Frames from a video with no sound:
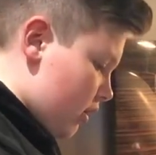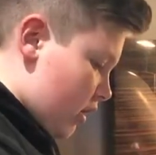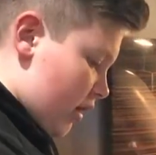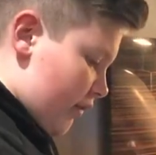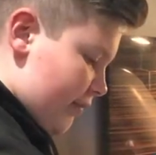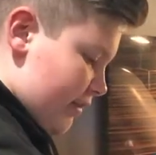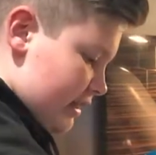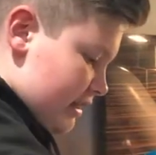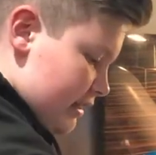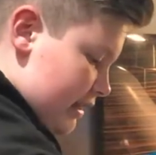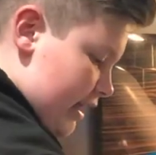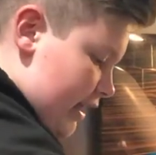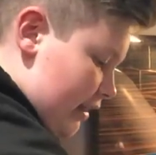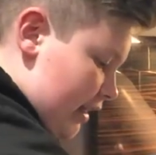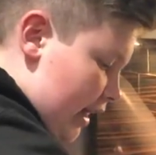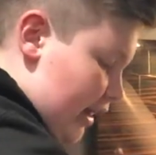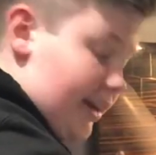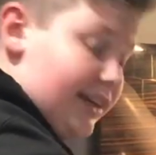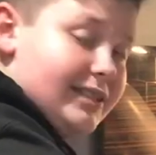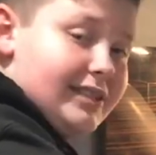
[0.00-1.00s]
obviously,
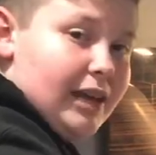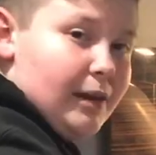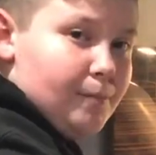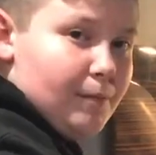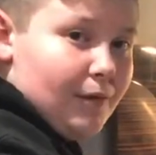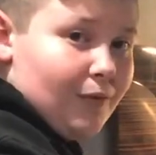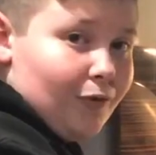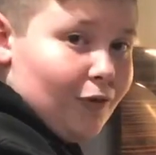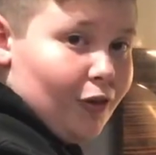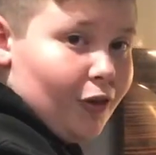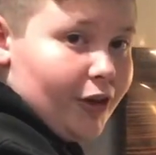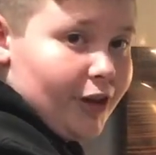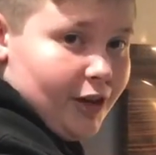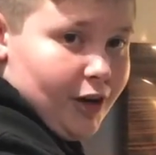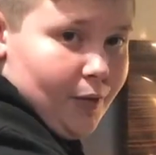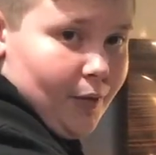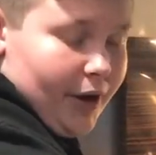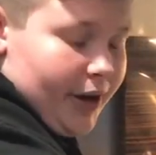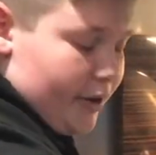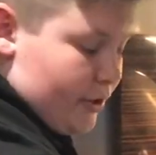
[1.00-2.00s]
like I said before, you
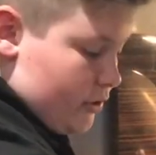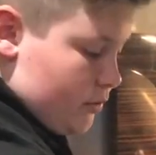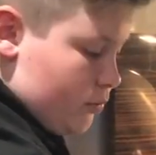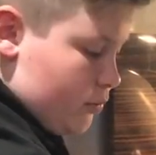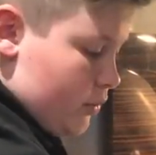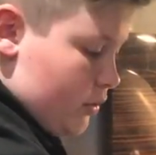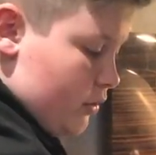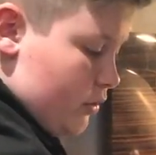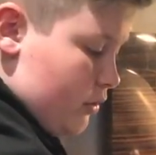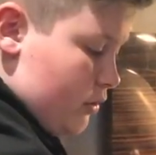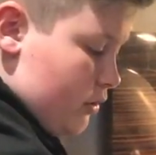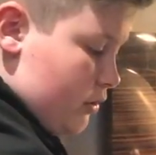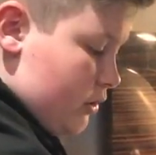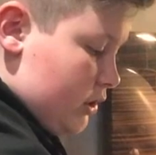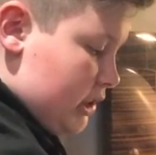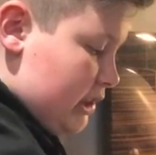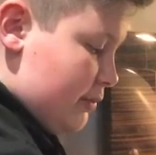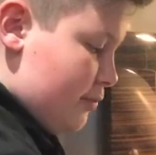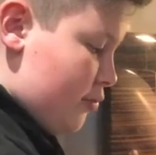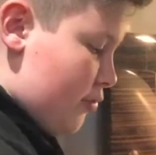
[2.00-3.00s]
don't want it just
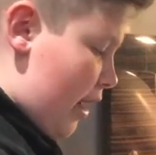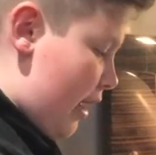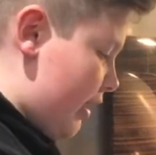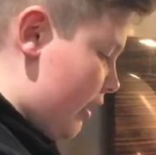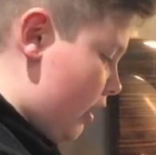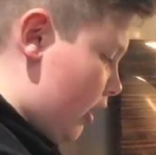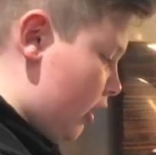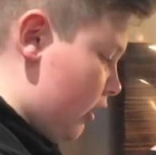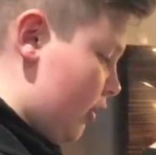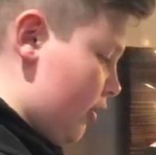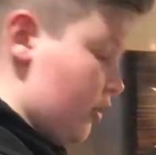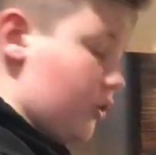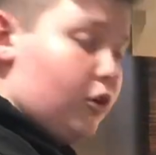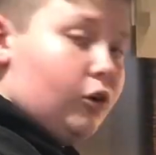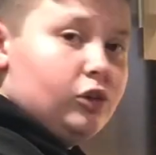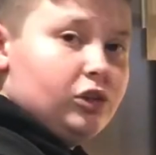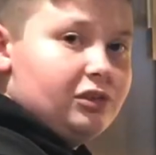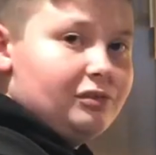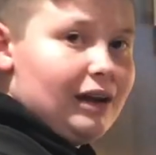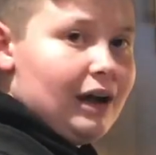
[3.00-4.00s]
spreading all of the
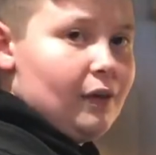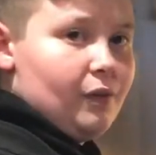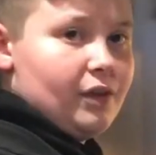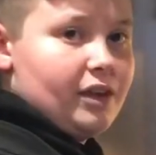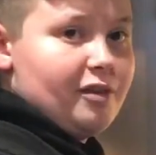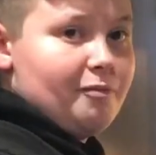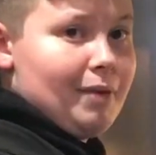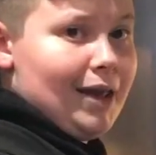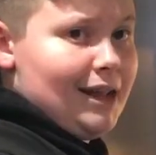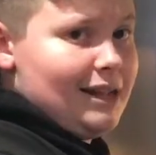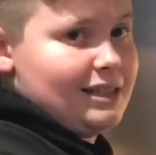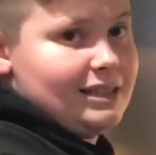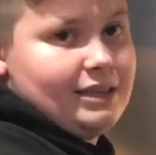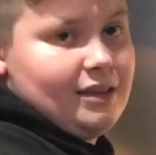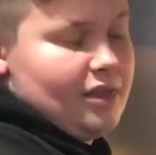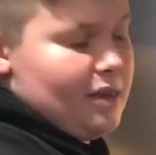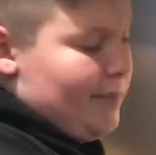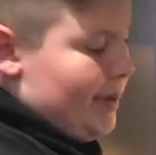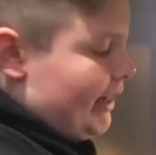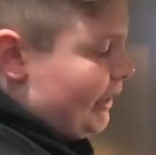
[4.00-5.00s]
colour around that you painted
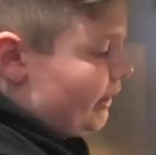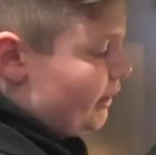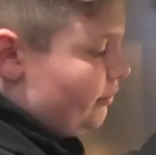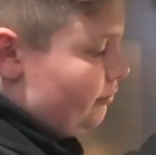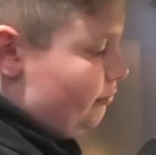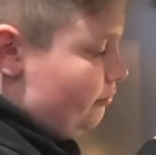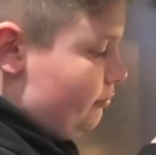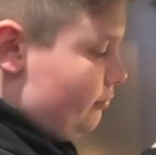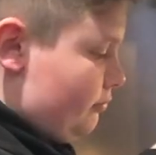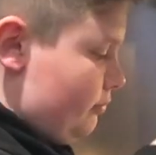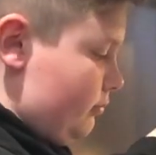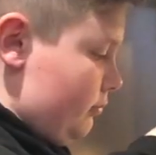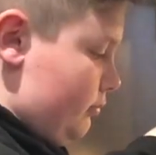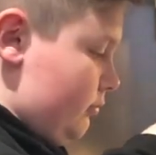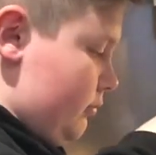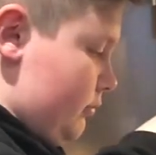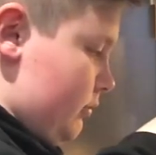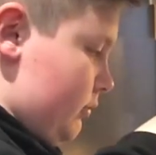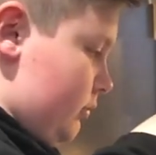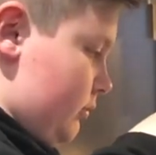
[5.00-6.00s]
in the bag.
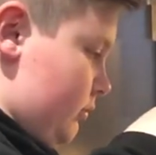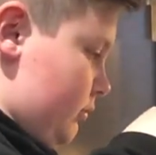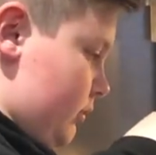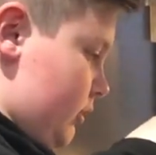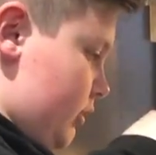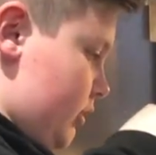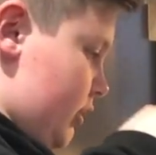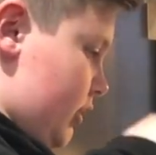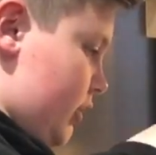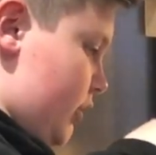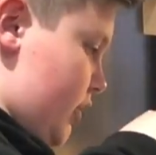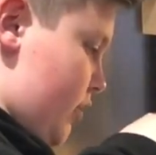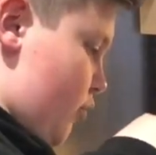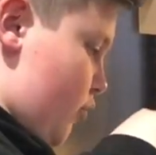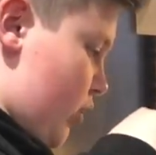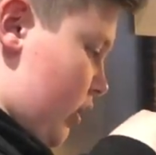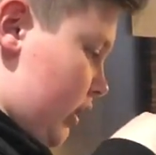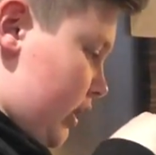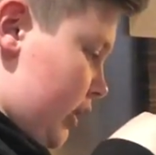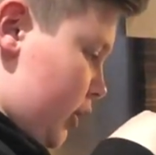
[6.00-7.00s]

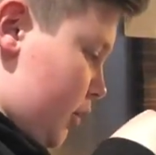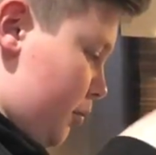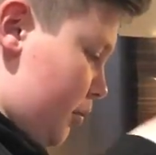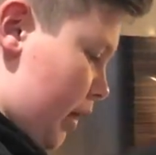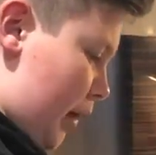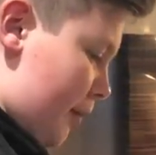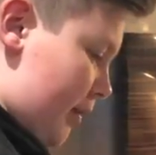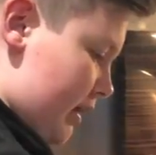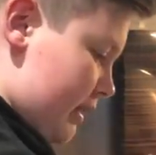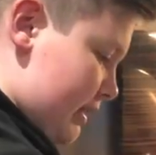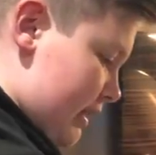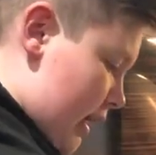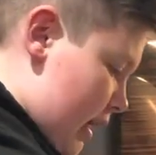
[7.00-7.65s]
Doing one little blob at a